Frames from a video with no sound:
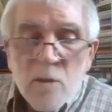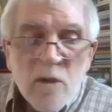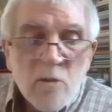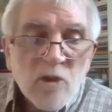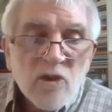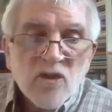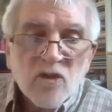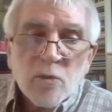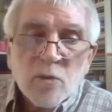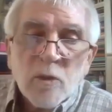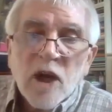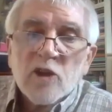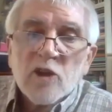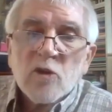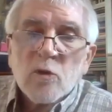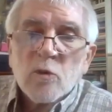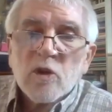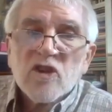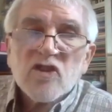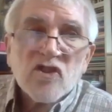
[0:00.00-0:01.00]
respond to
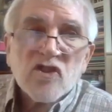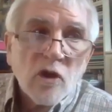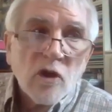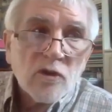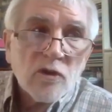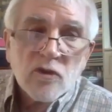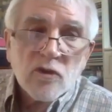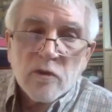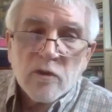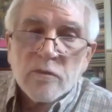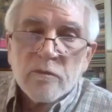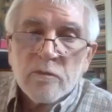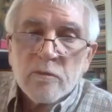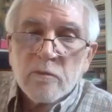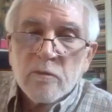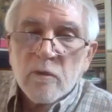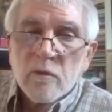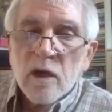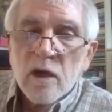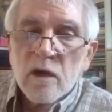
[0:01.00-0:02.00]
what Joseph
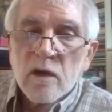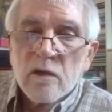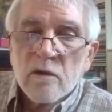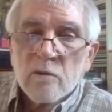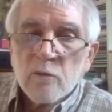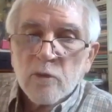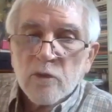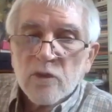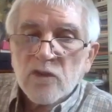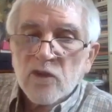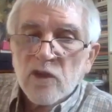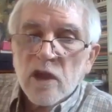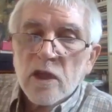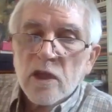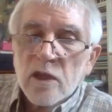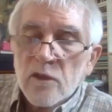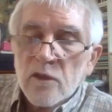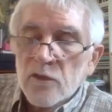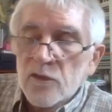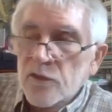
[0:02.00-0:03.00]
was saying,
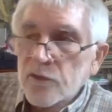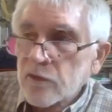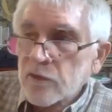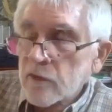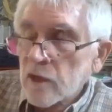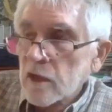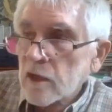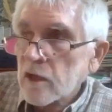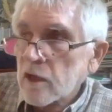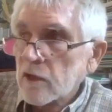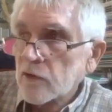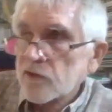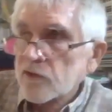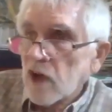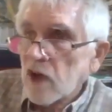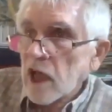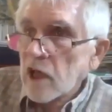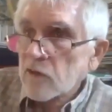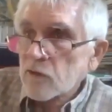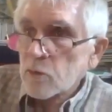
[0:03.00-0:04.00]
his
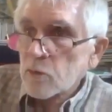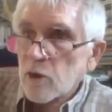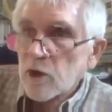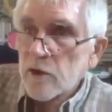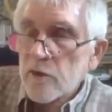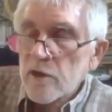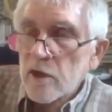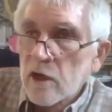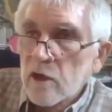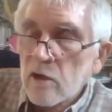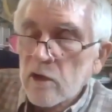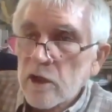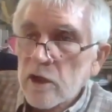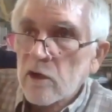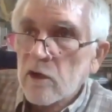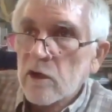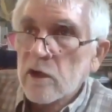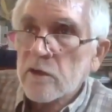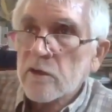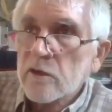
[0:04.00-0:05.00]
last point, then I'll get
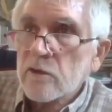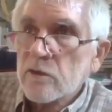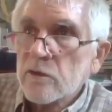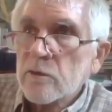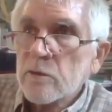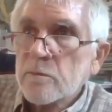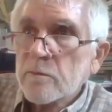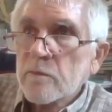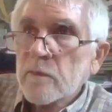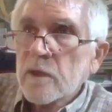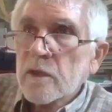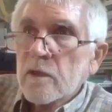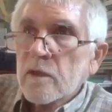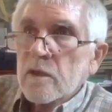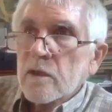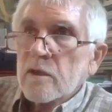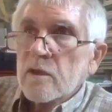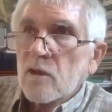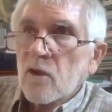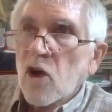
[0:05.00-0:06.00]
on to
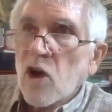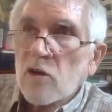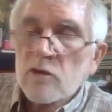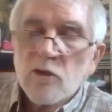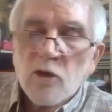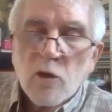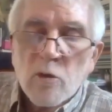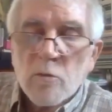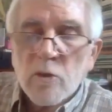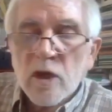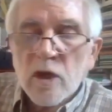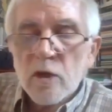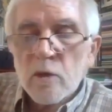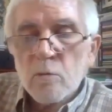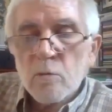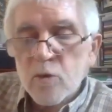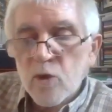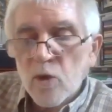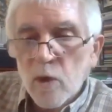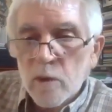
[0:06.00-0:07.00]
long-term
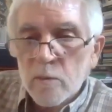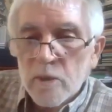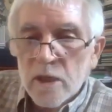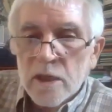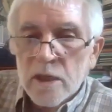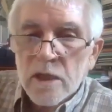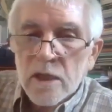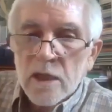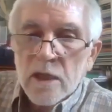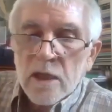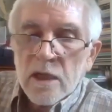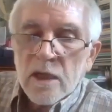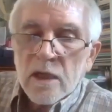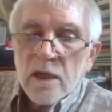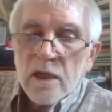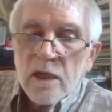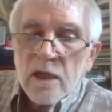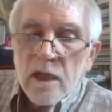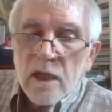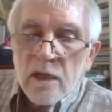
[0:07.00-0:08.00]
unemployment.
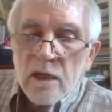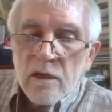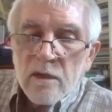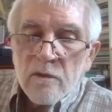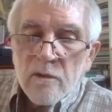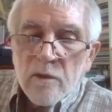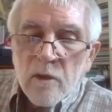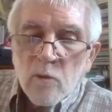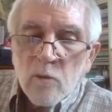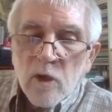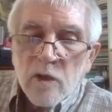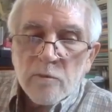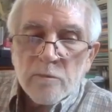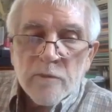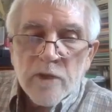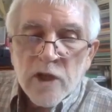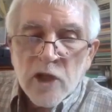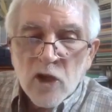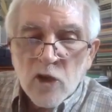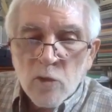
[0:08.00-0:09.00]
Well,
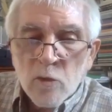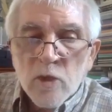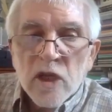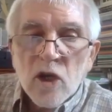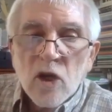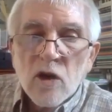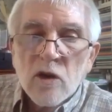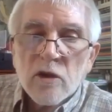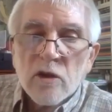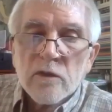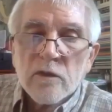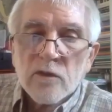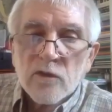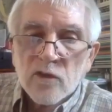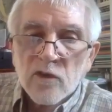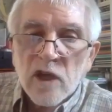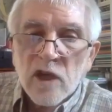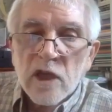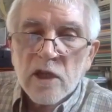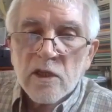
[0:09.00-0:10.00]
here we are in
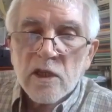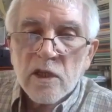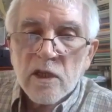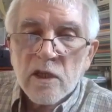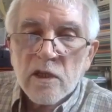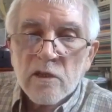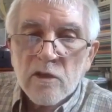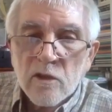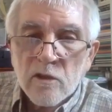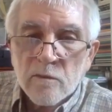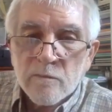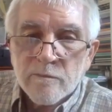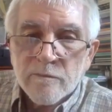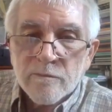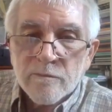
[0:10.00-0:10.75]
San Diego,